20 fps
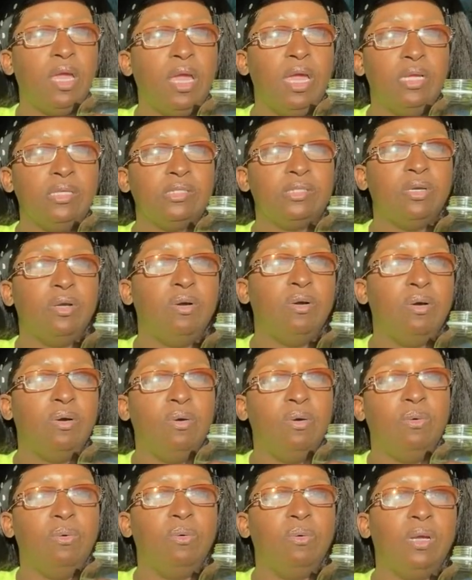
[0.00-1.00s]
and
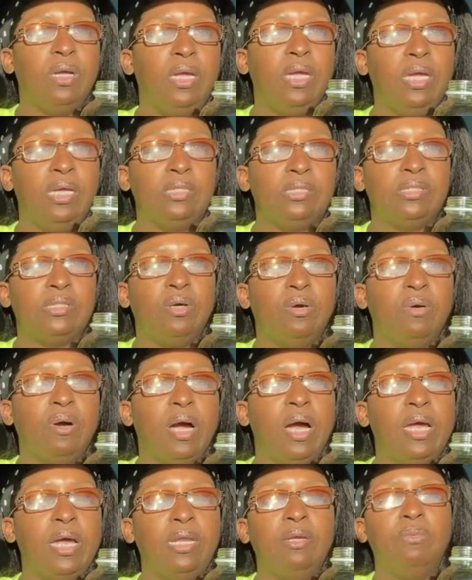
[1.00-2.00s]
so
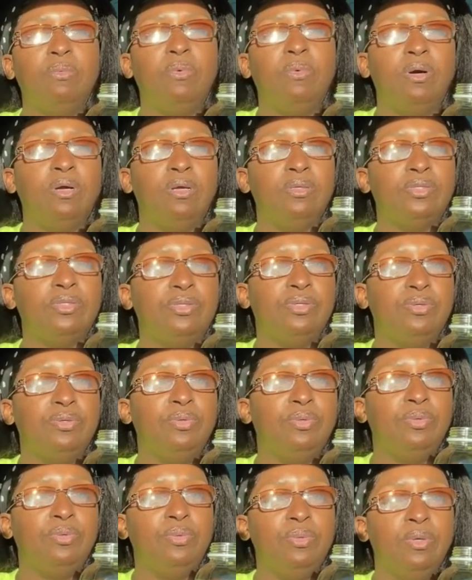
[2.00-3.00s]
I didn't want
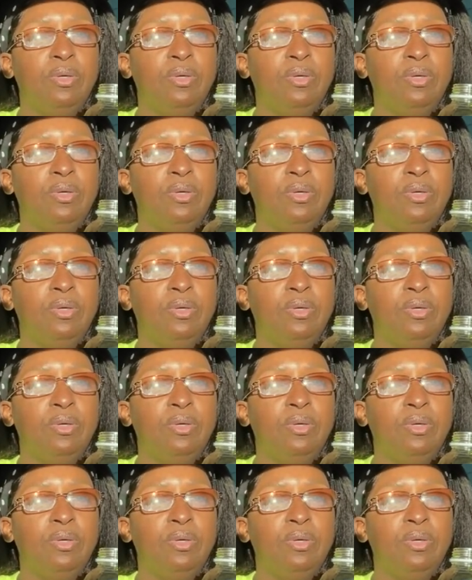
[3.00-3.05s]
to